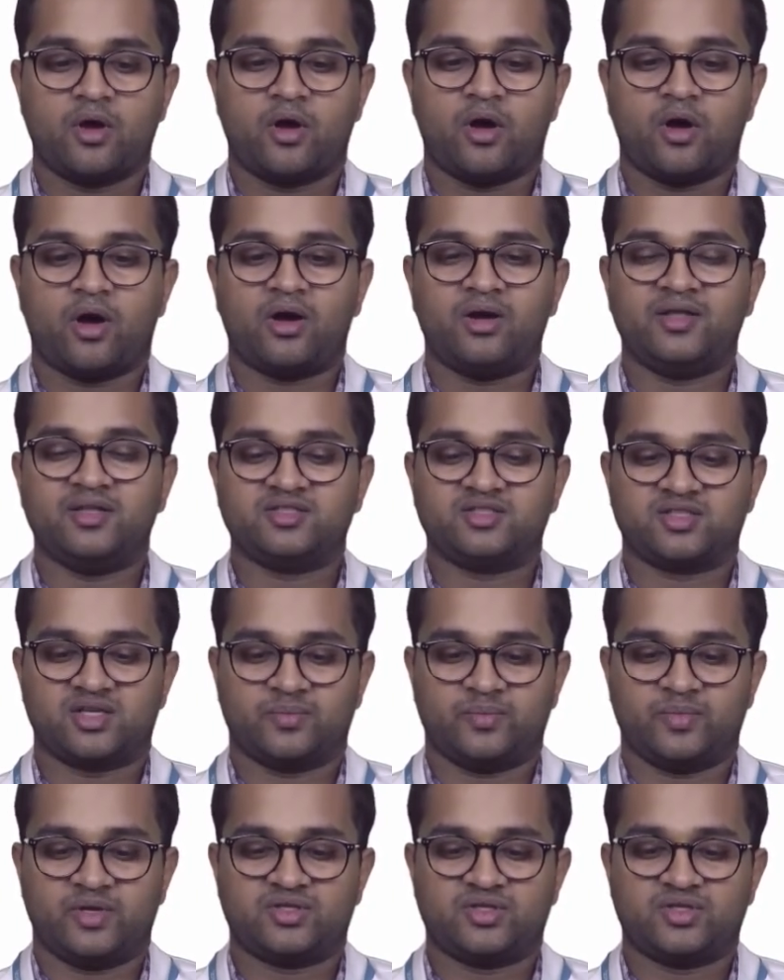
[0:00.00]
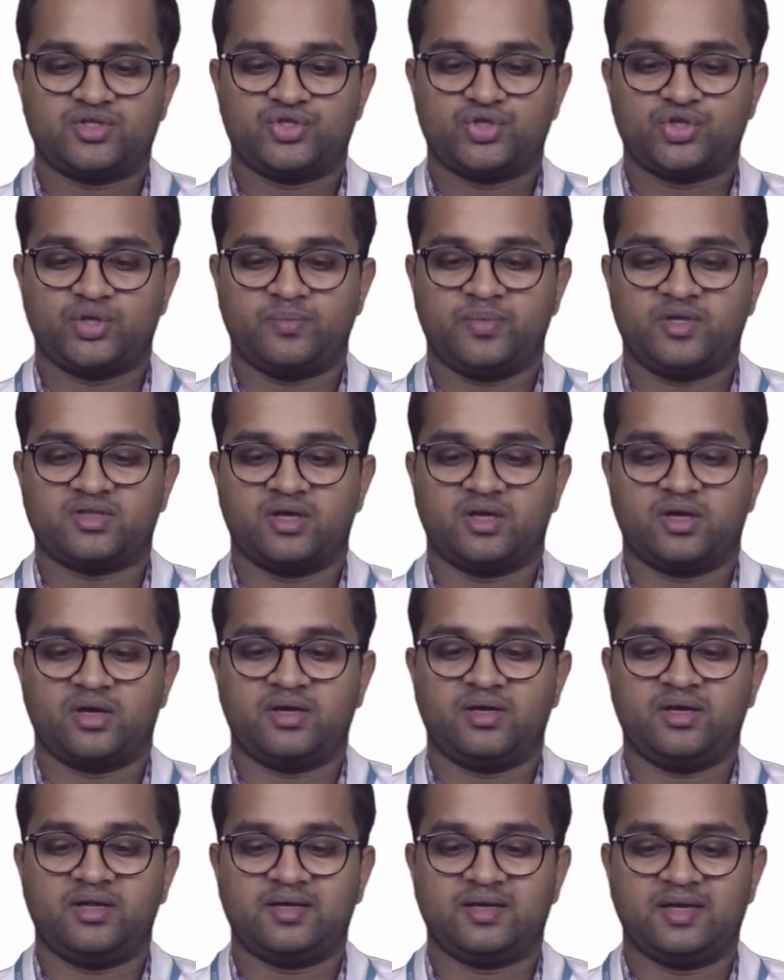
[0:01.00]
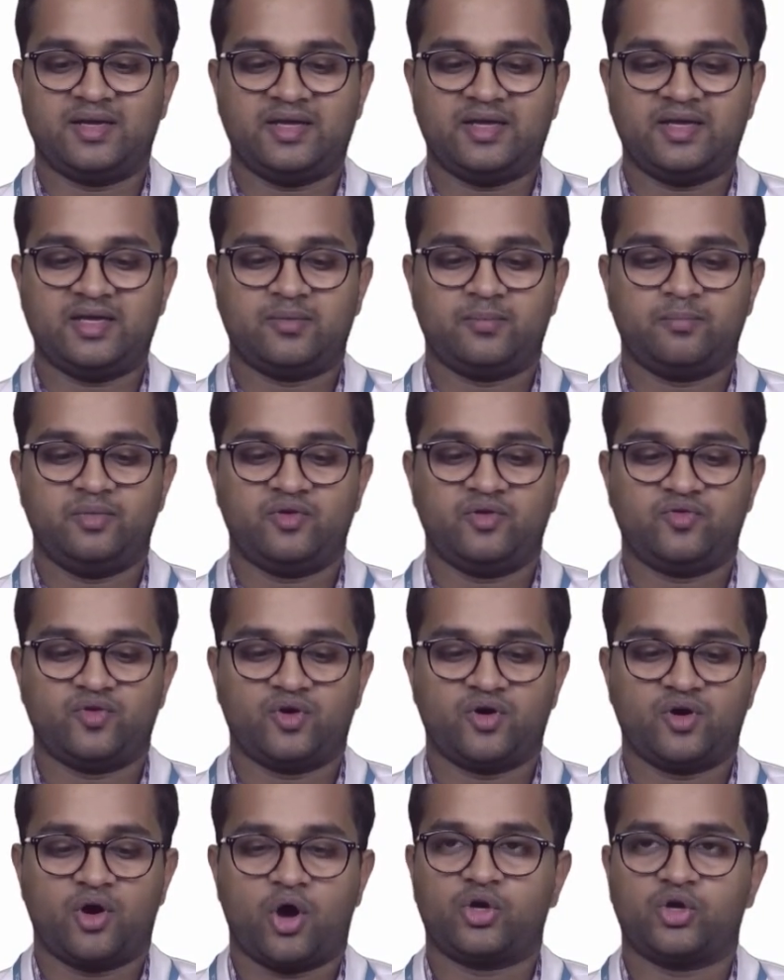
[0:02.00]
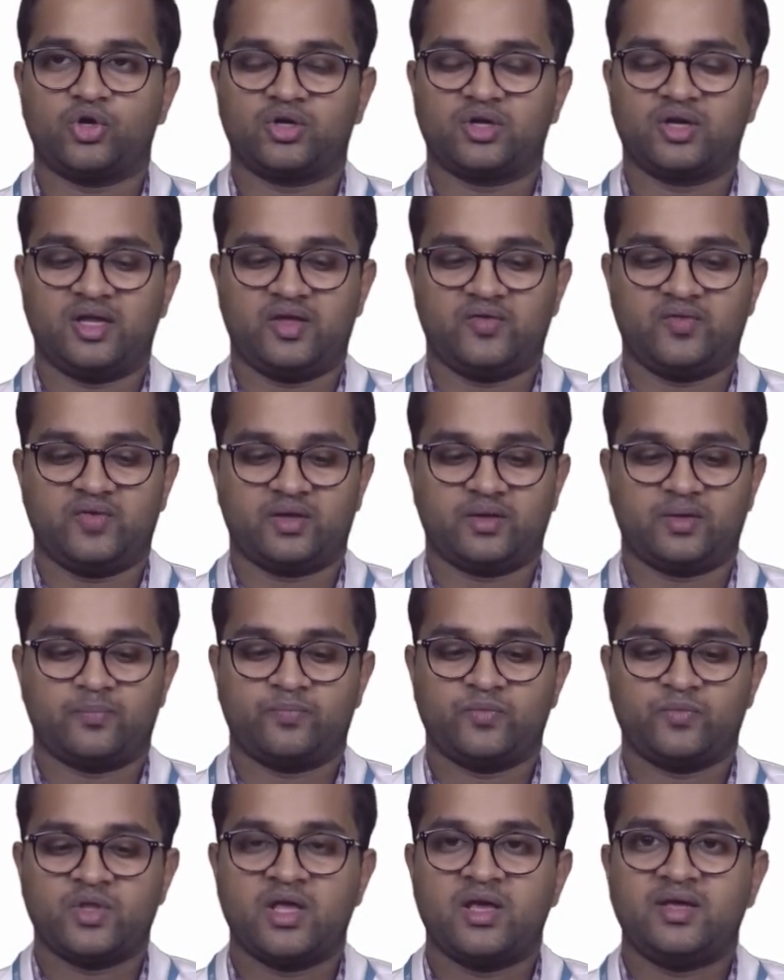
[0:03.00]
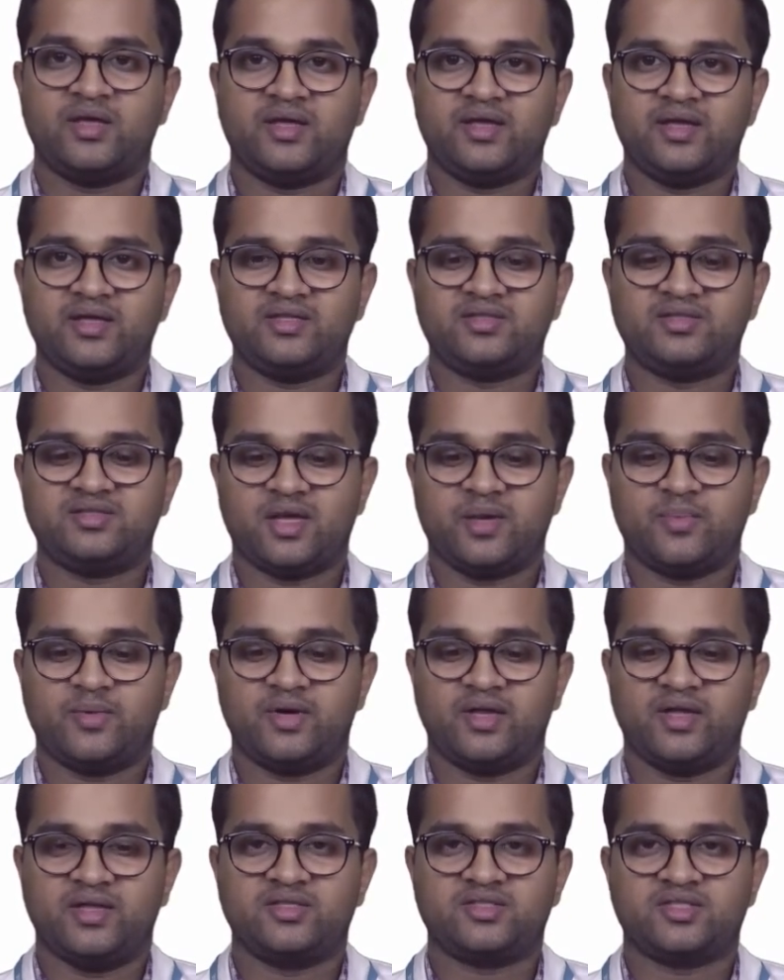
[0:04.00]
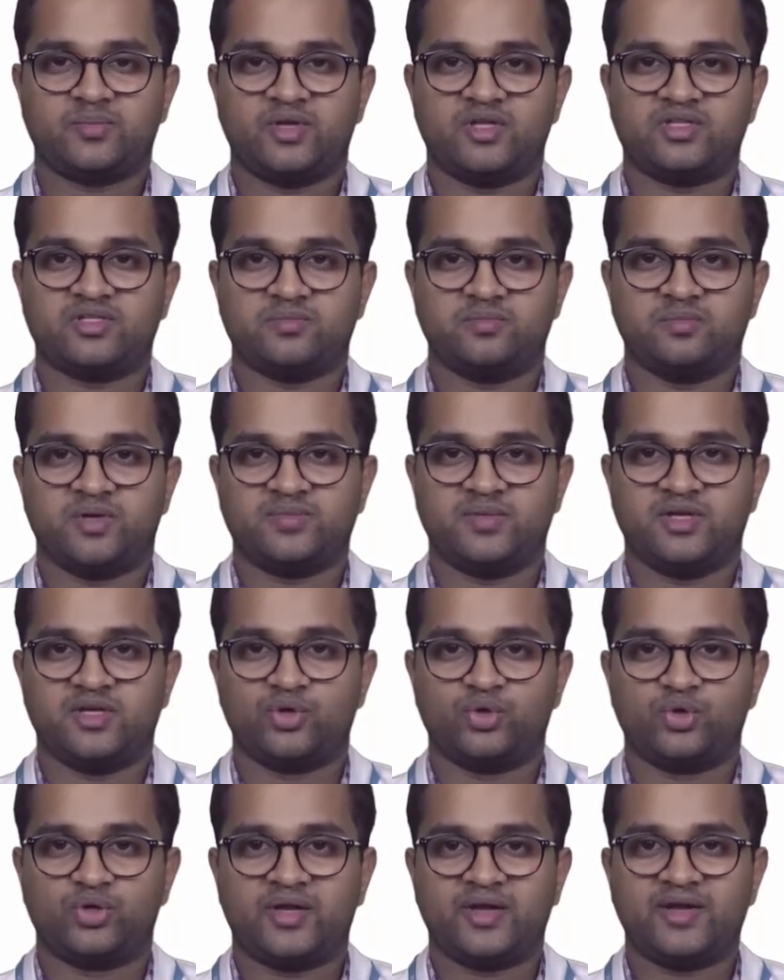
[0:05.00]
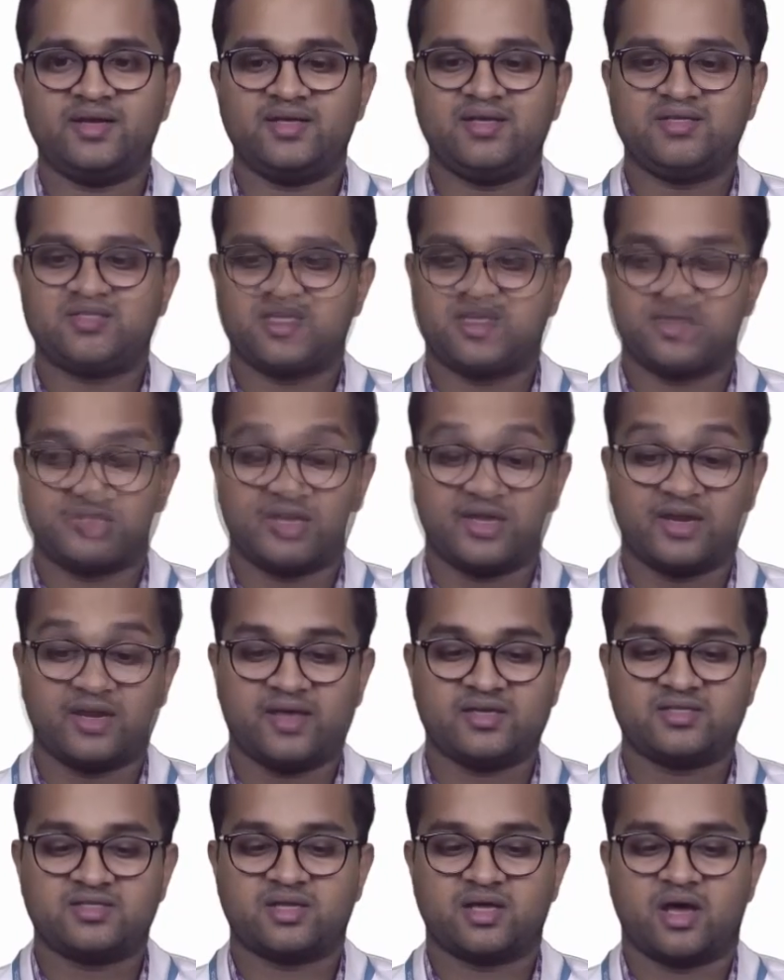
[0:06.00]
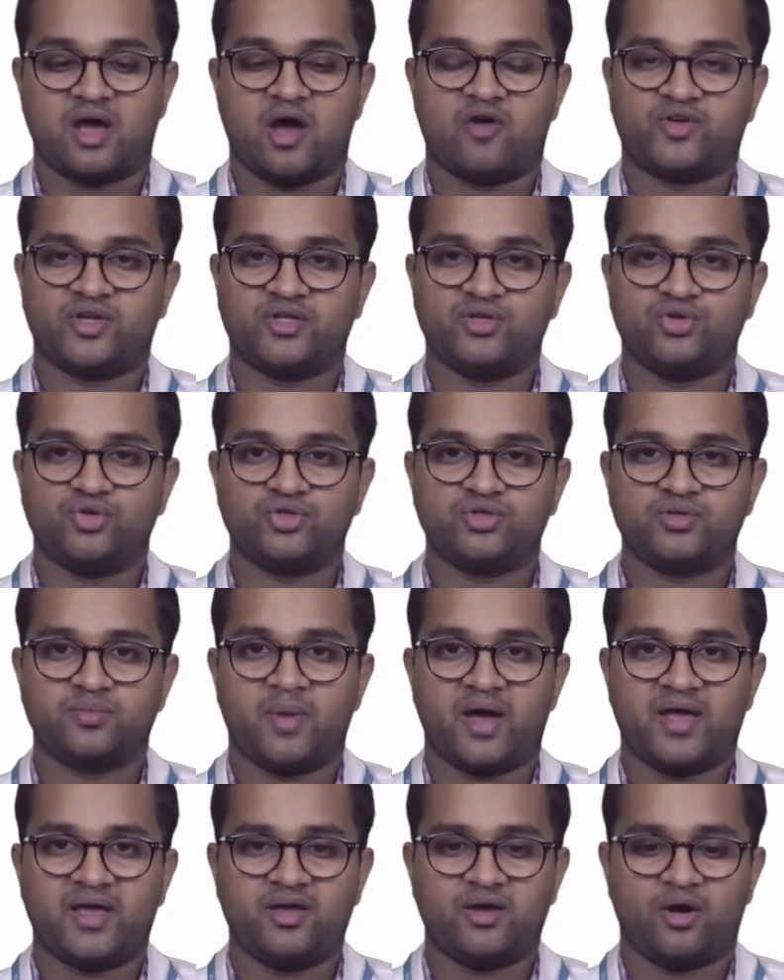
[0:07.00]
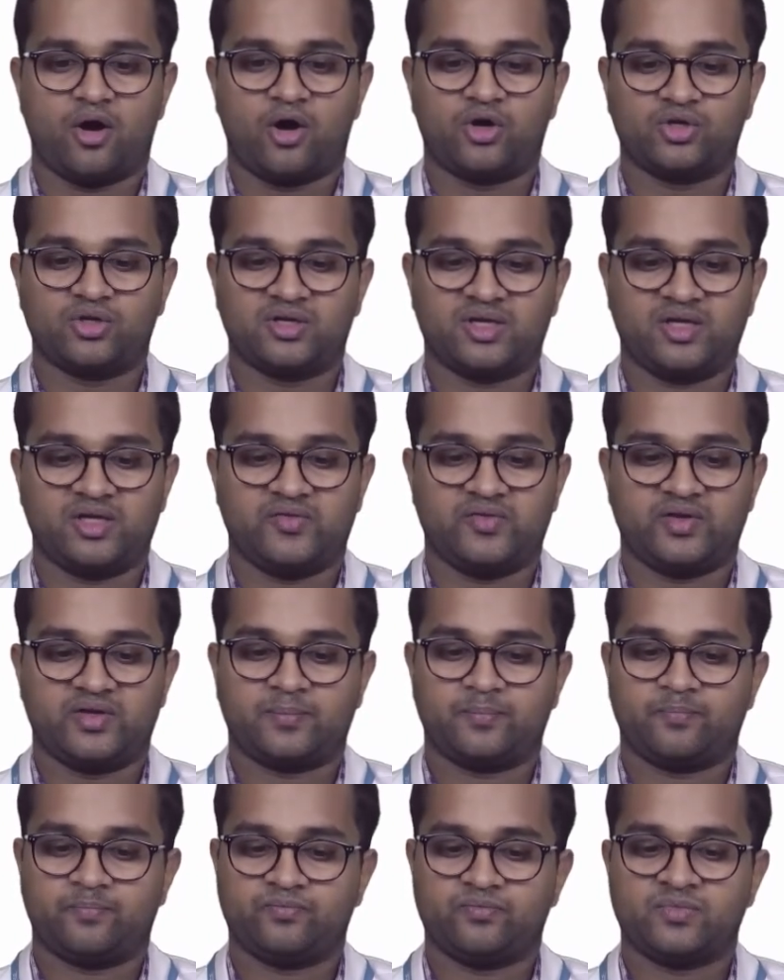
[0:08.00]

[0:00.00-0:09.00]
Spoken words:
All instruments should be thoroughly cleaned before autoclaving. Heat stable instruments must be routinely sterilized after use by autoclaving.